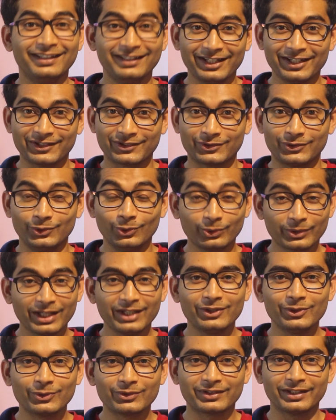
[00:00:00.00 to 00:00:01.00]
Yes, you
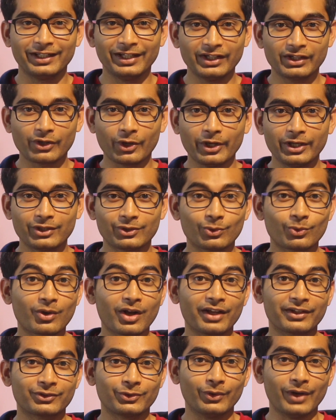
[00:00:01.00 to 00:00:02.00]
can use Airdroid to
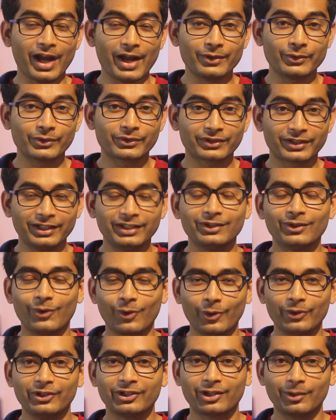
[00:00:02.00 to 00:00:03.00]
cast your Android screen
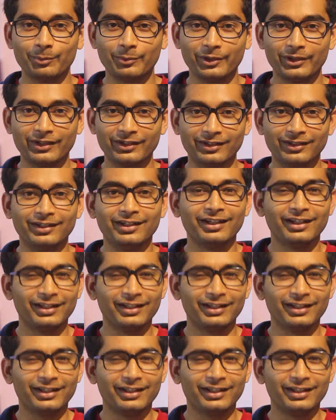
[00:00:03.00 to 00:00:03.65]
on your computer.